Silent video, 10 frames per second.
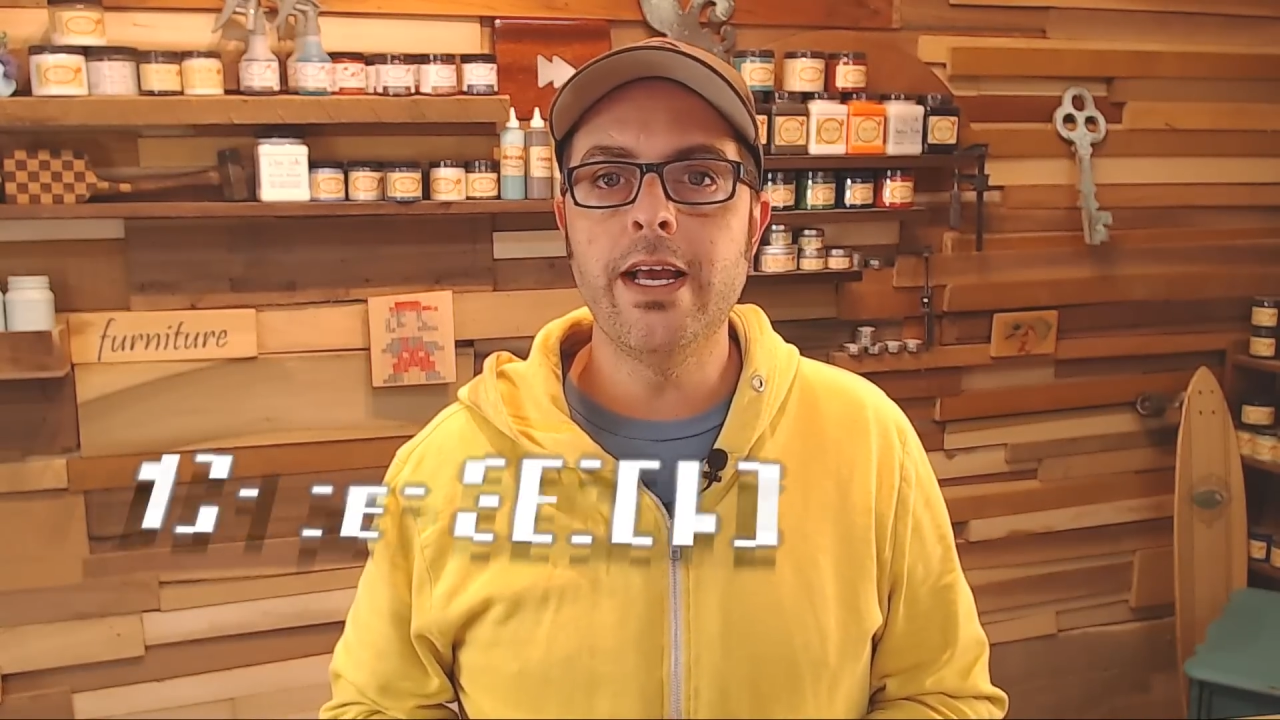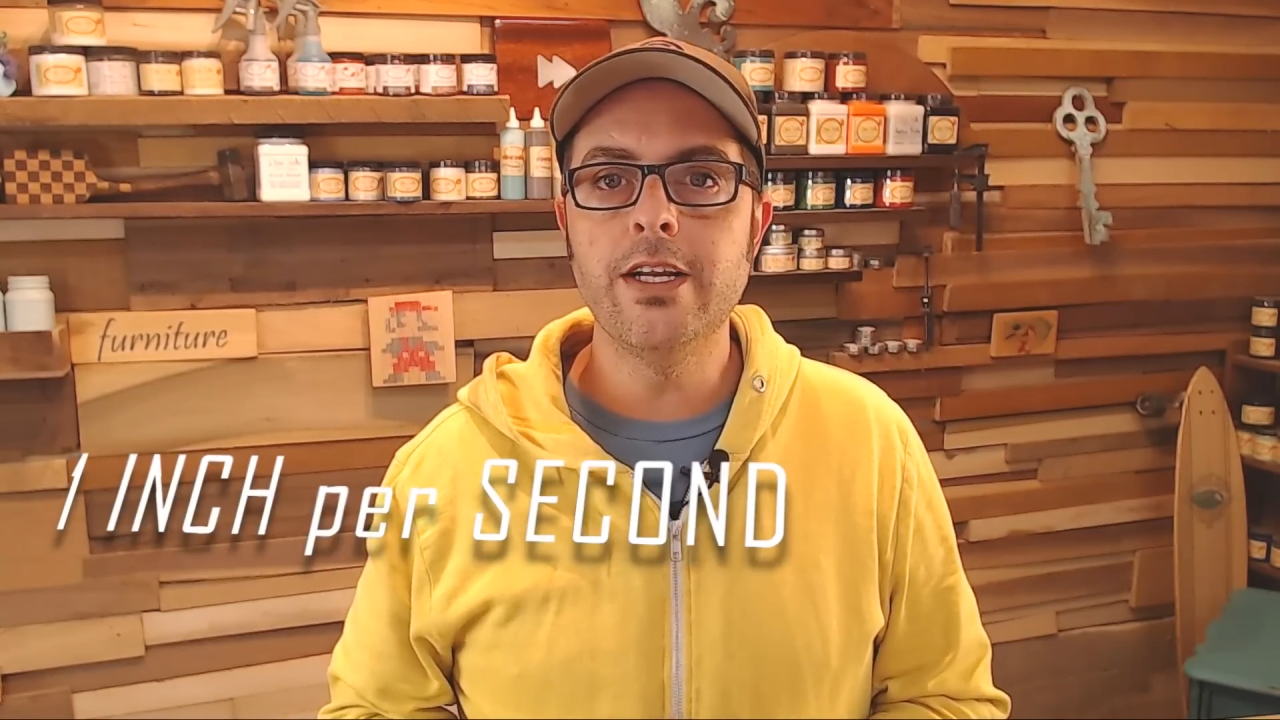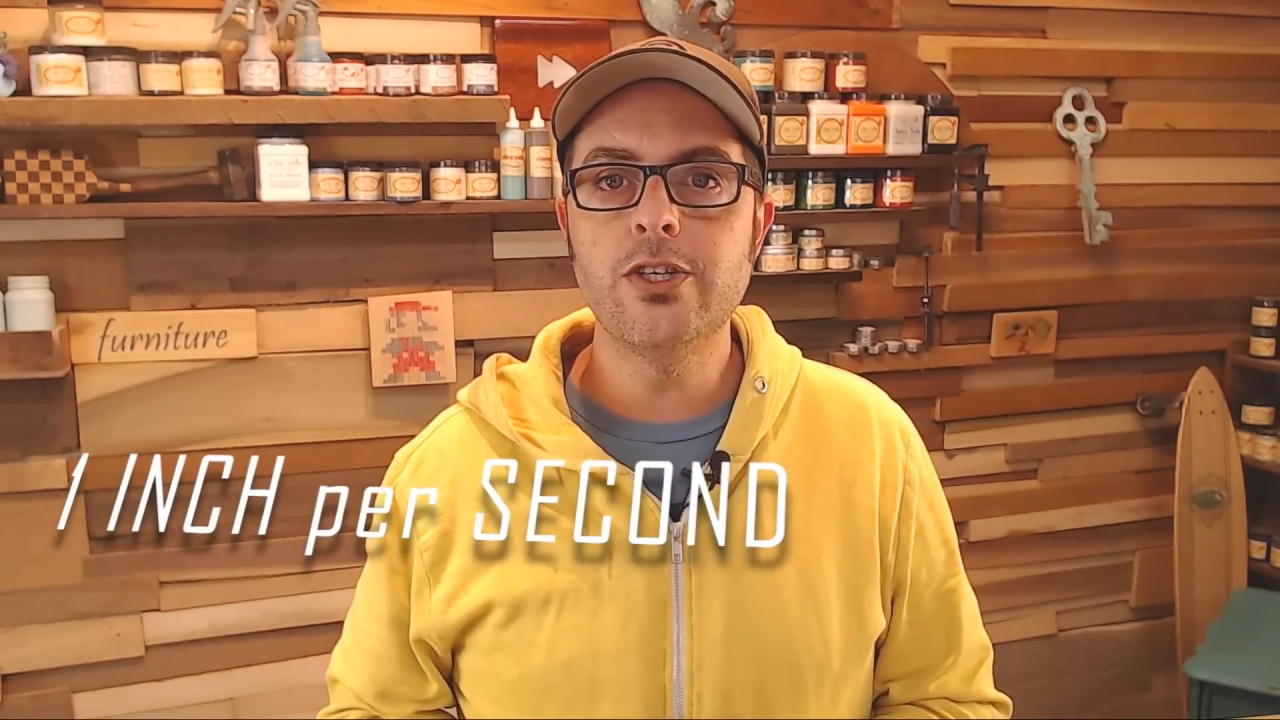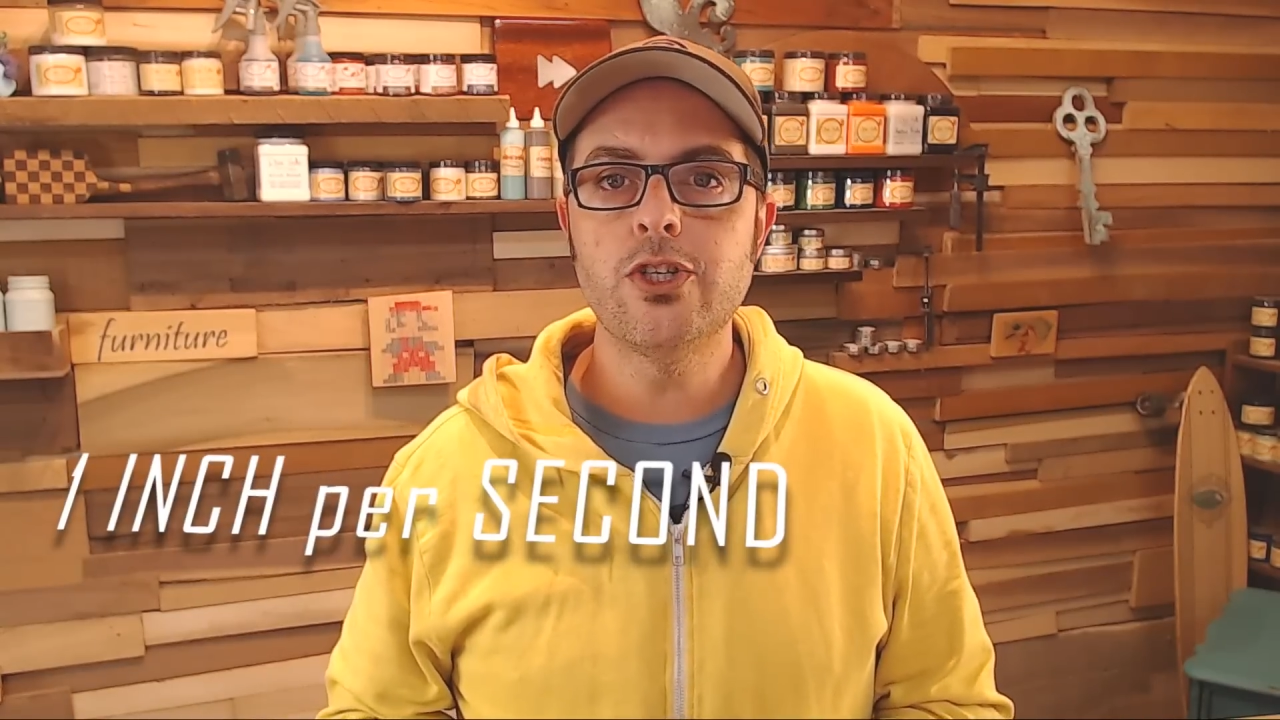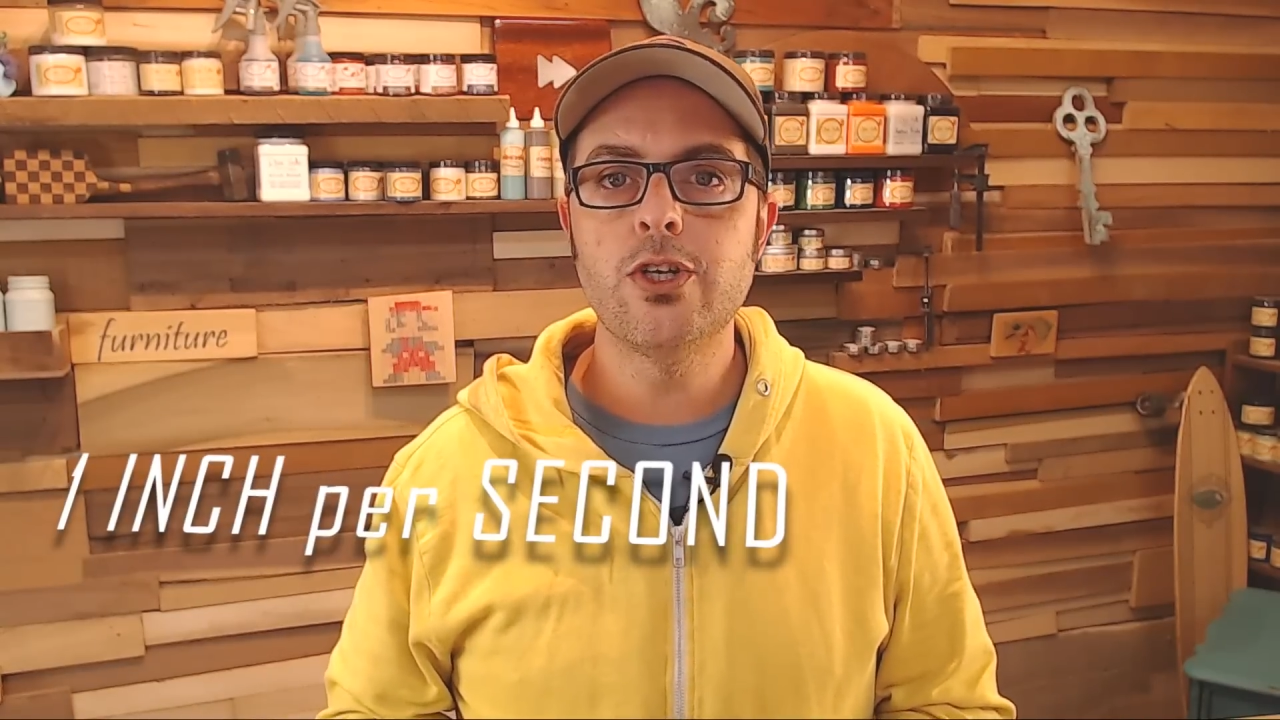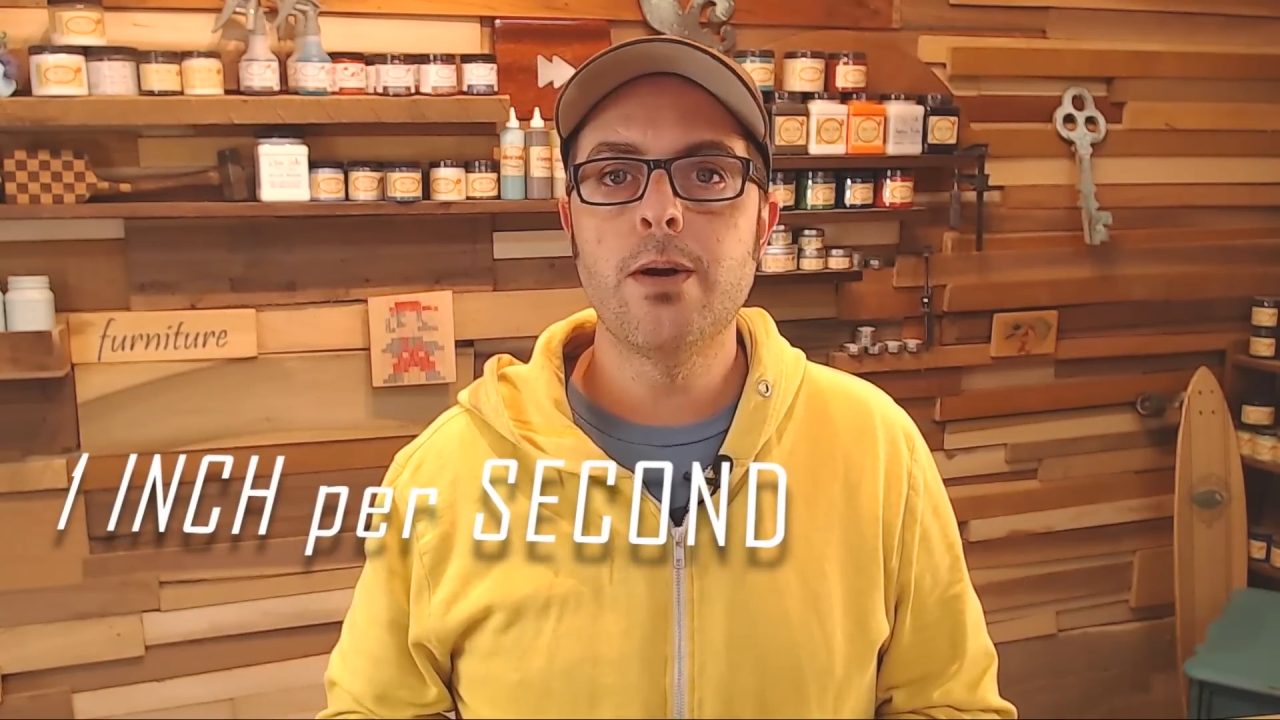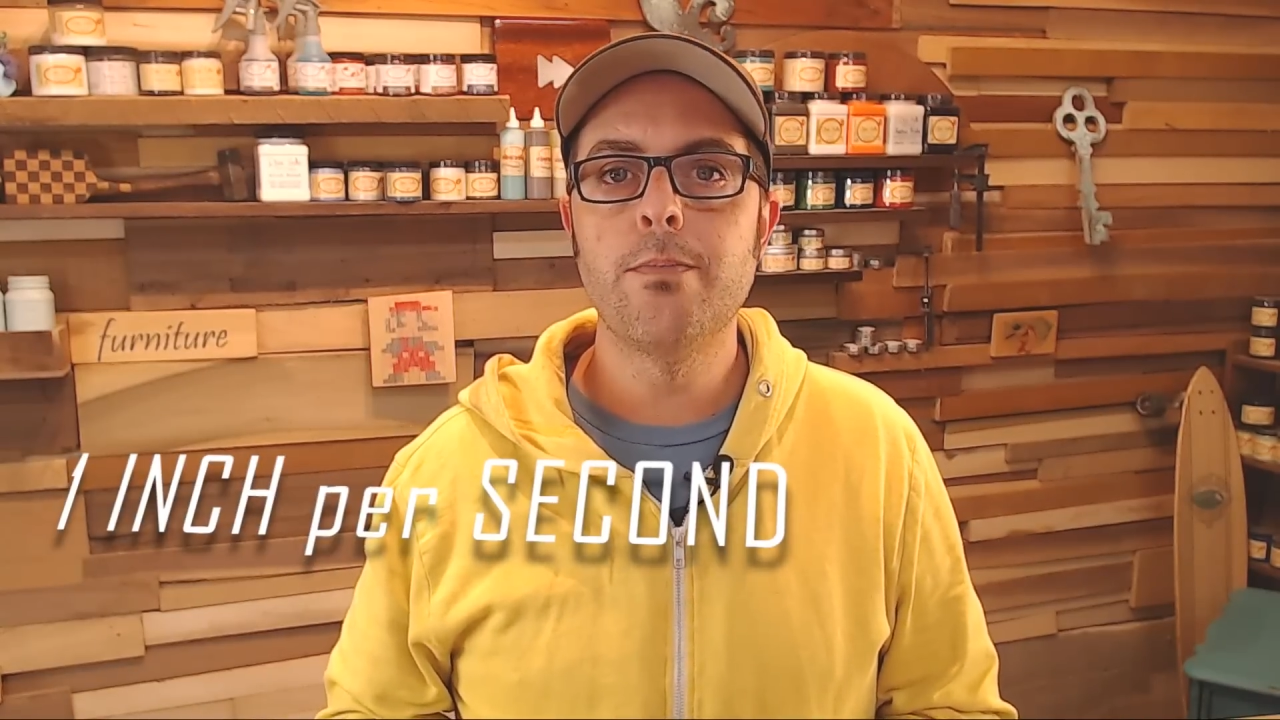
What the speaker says: inch